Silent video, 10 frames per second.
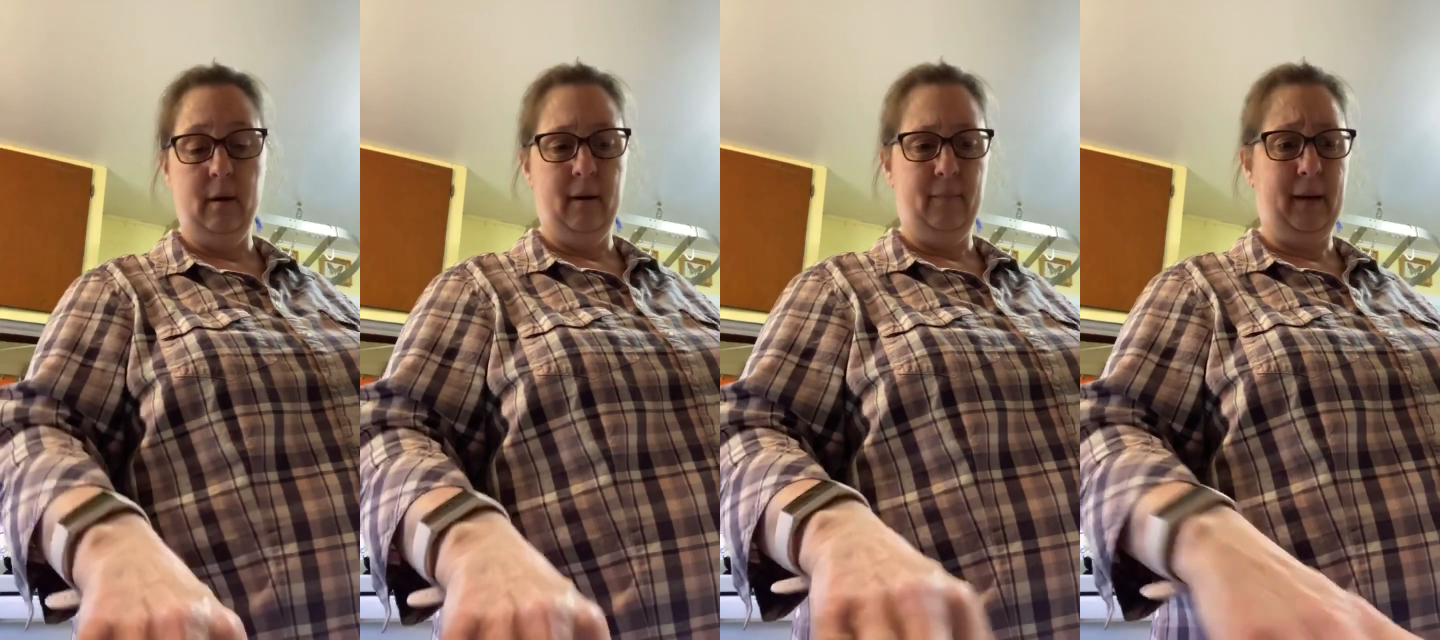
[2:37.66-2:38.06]

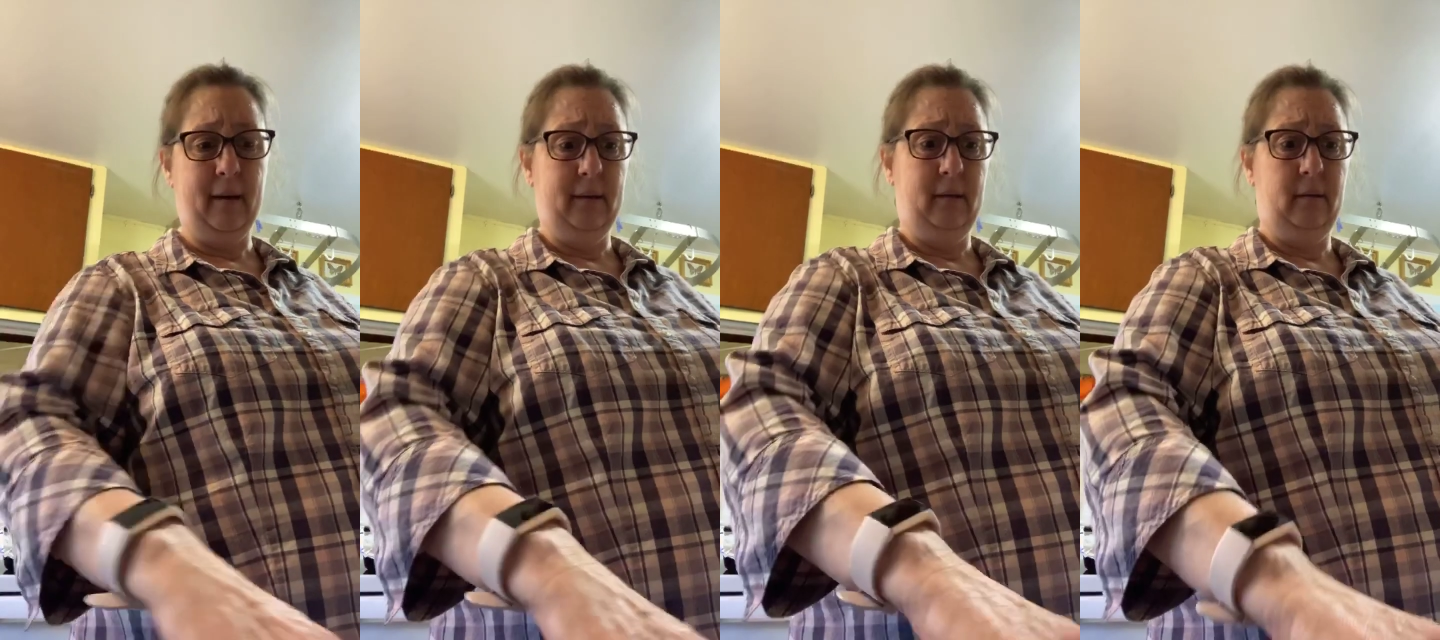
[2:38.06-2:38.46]

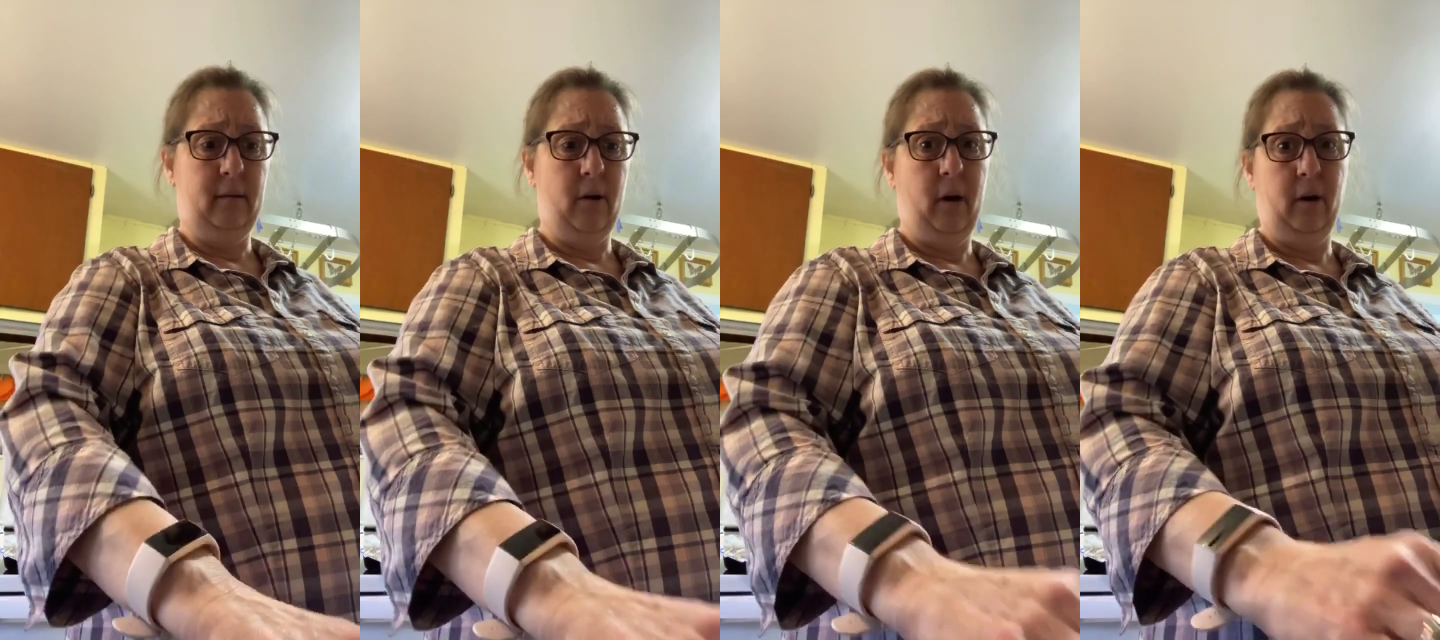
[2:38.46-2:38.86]
because,
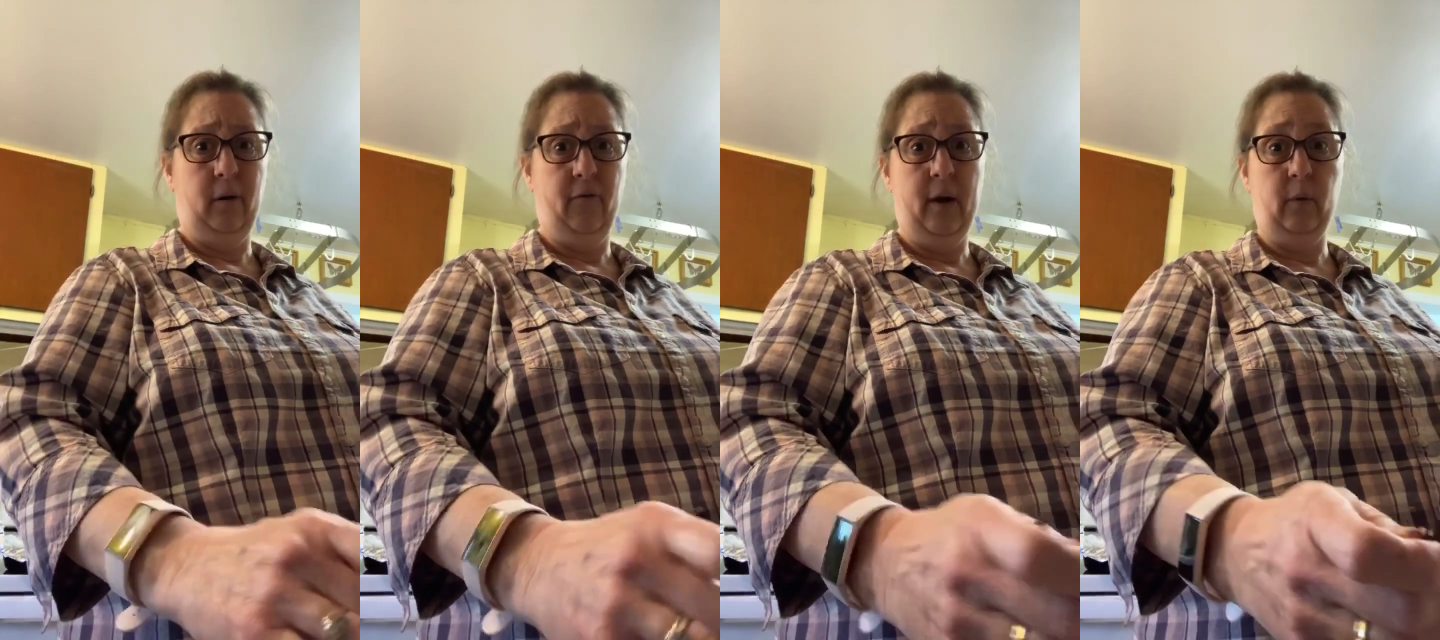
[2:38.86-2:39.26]
I
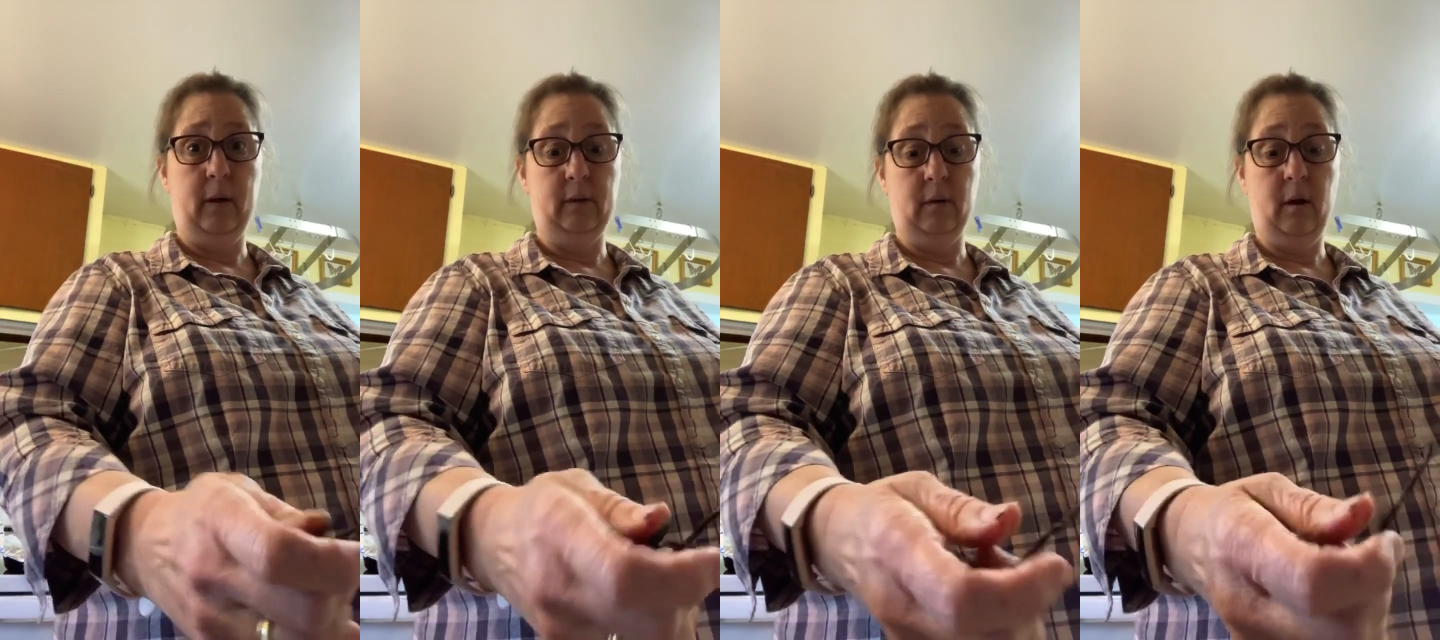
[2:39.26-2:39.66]
couldn't find what
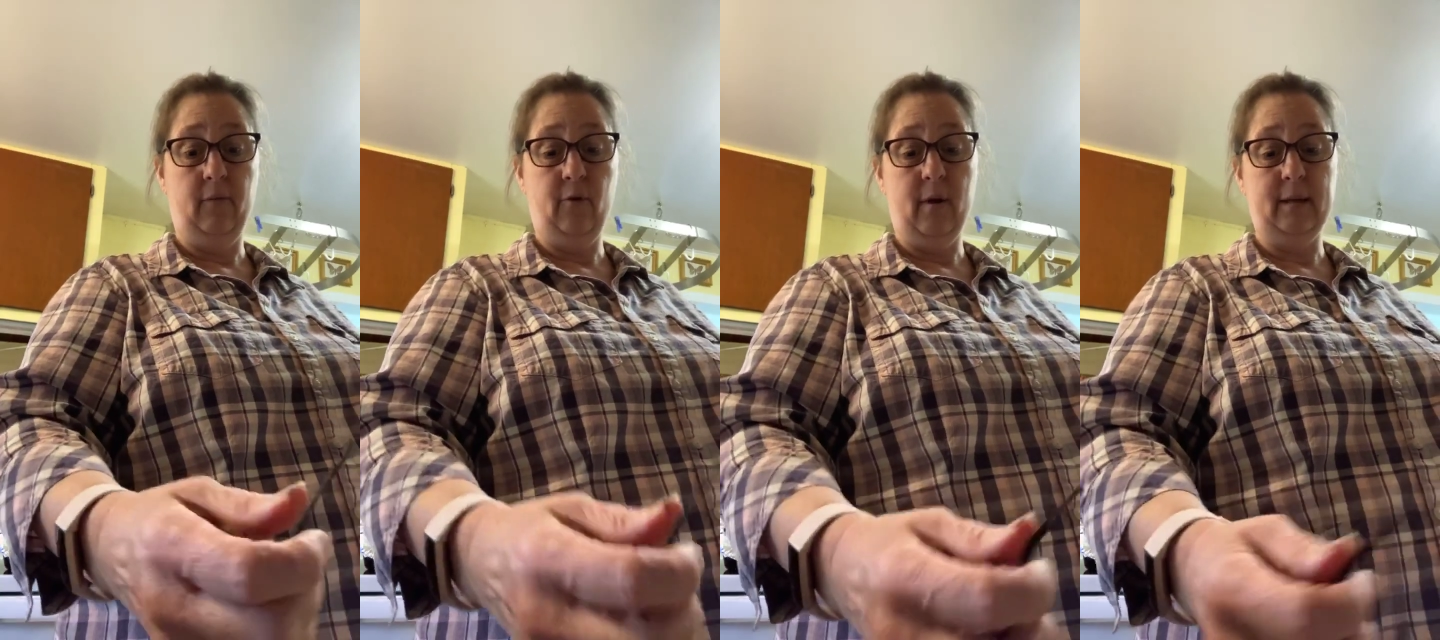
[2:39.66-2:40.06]
I was looking
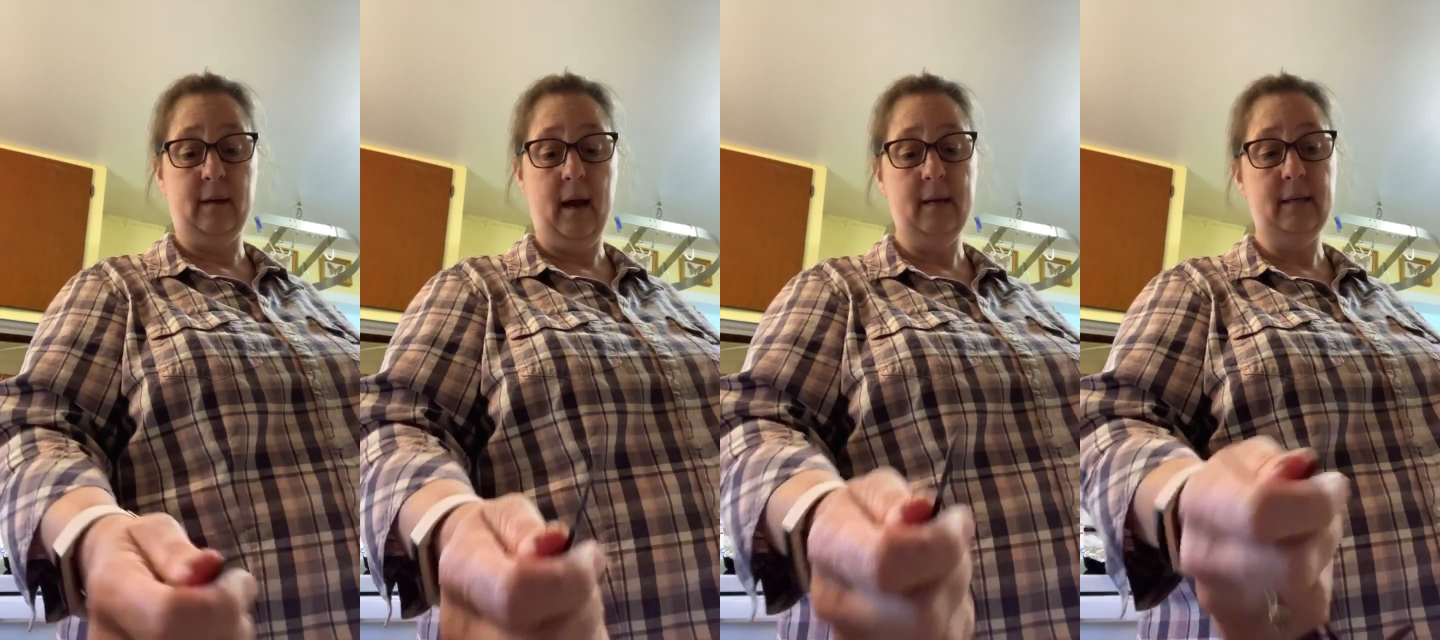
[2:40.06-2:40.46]
for, I
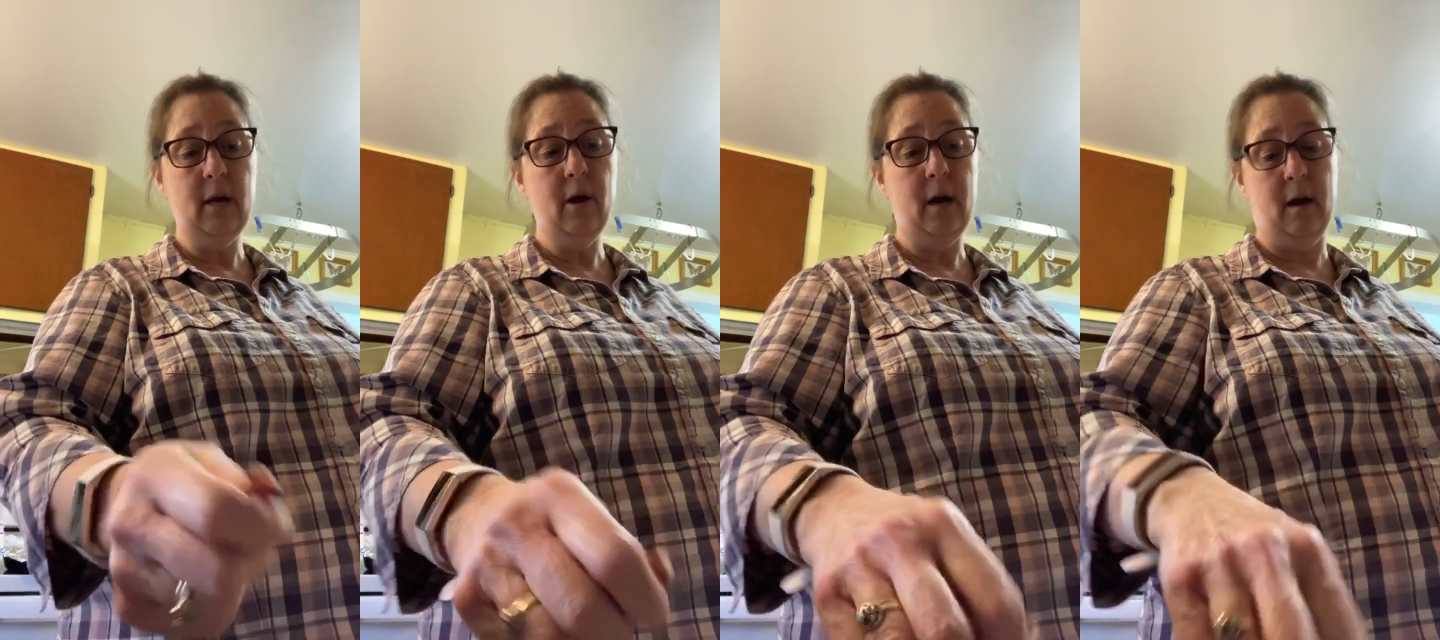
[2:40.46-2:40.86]
said, "Hey
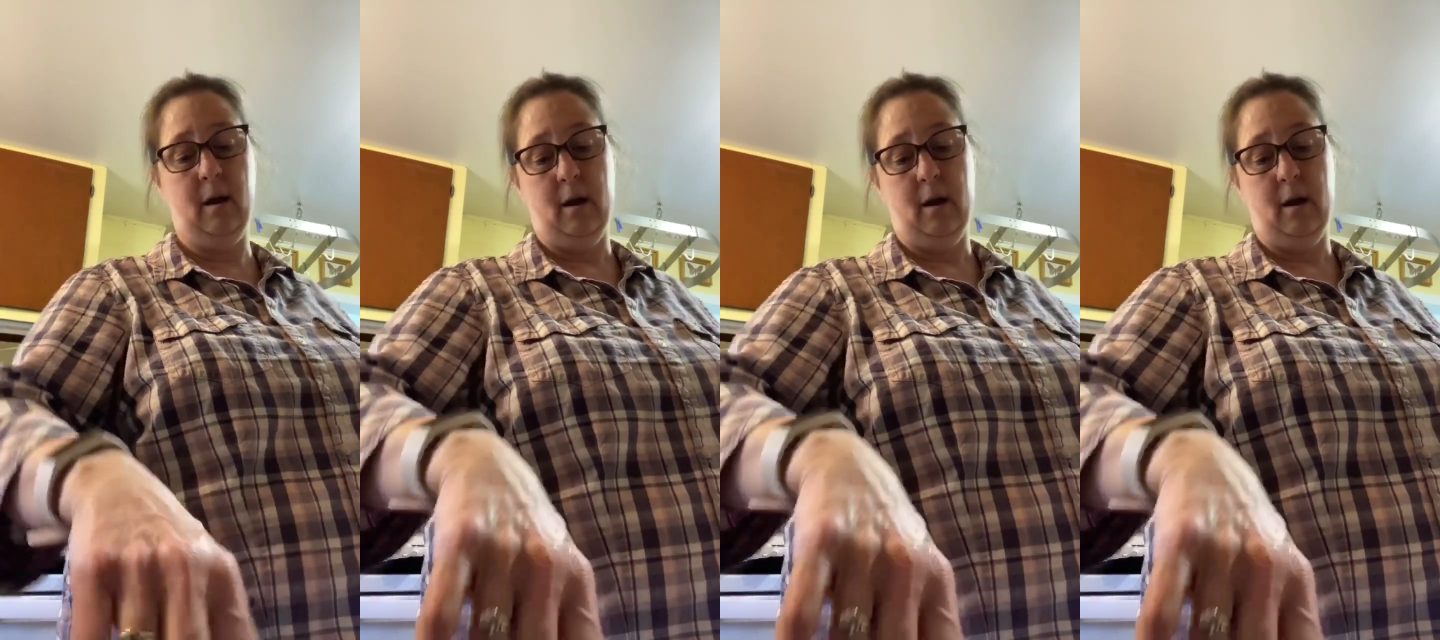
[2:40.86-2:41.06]
Siri,